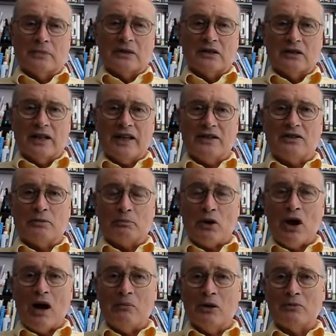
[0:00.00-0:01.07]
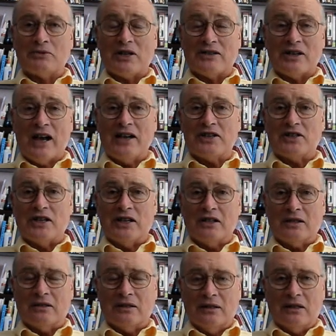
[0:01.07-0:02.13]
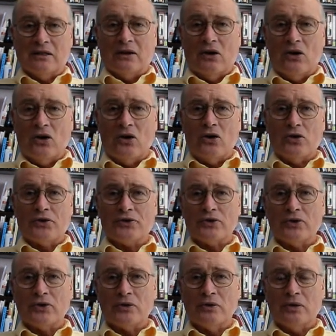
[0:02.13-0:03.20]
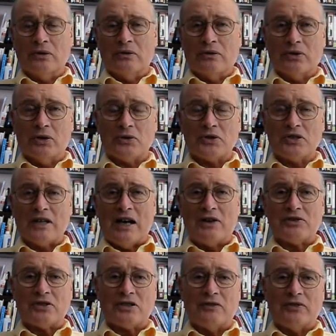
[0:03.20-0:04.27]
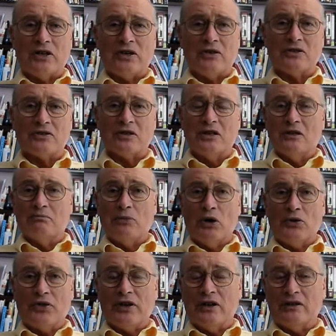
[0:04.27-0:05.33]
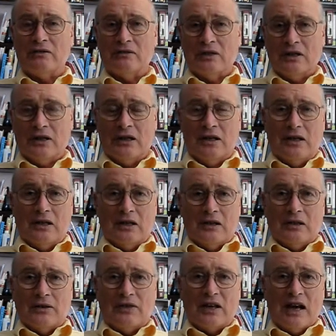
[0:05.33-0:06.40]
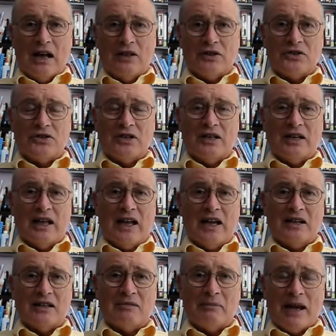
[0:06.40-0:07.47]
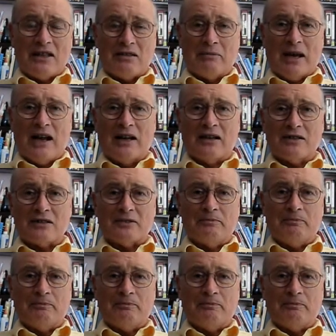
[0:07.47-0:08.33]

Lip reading: led to problems, as I see it, all through those thousands of years, both in theology and in mathematics.